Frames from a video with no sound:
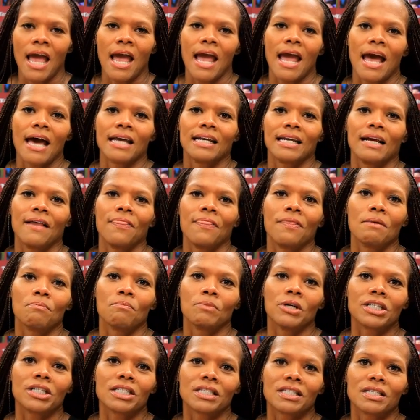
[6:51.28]
And in the
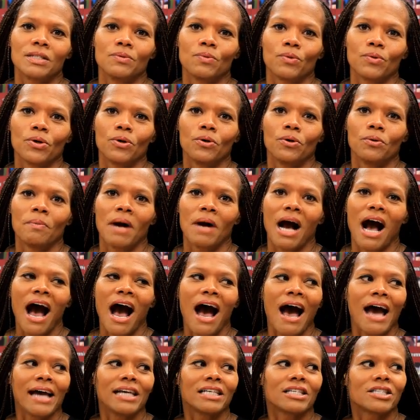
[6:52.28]
emergency room,
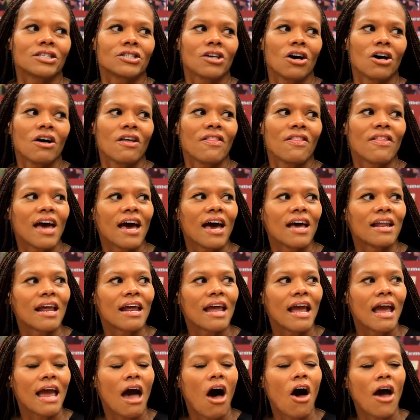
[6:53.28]
I saw that
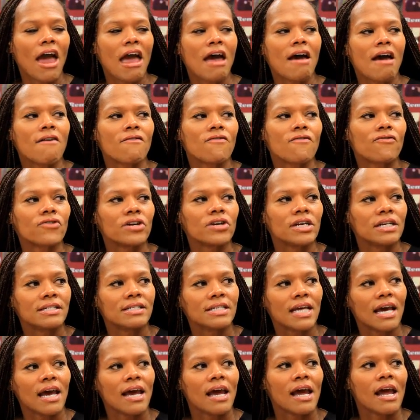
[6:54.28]
every
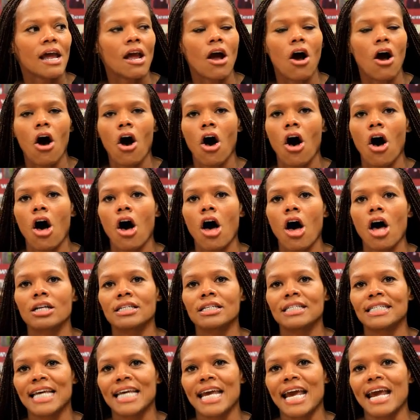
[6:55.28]
day,
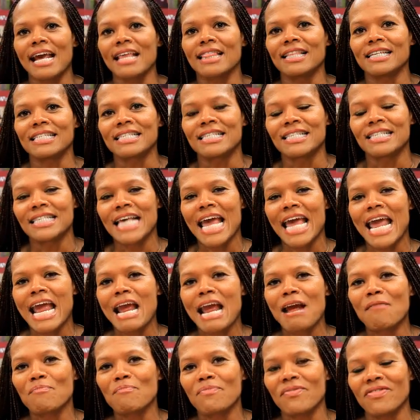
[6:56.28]
all day, the
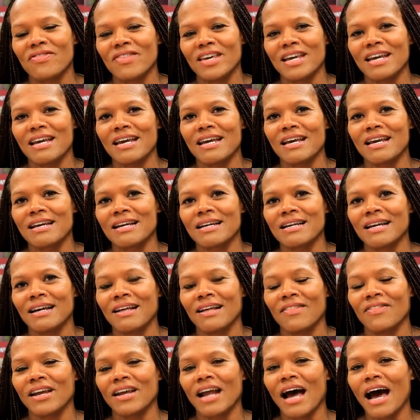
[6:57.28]
same thing
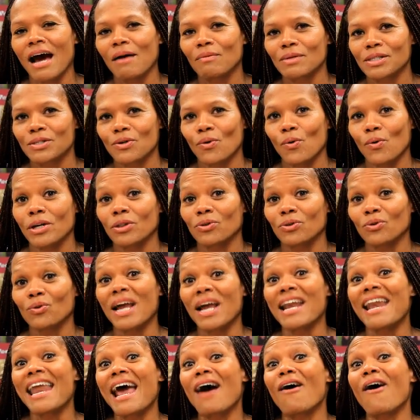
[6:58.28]
that I was going through,
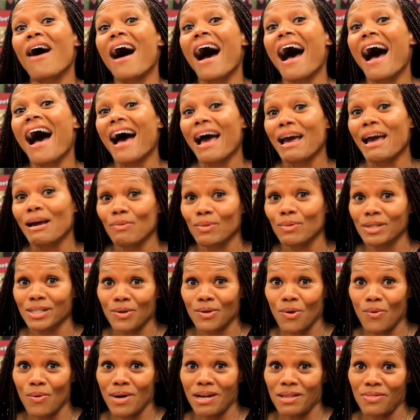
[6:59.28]
and now I was
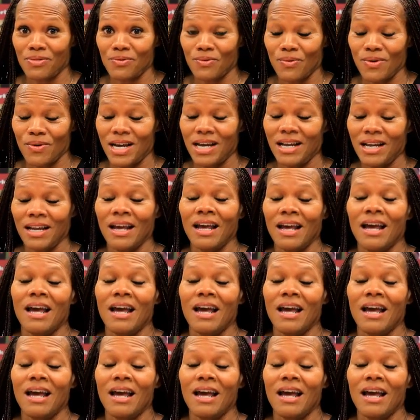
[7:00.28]
going through it.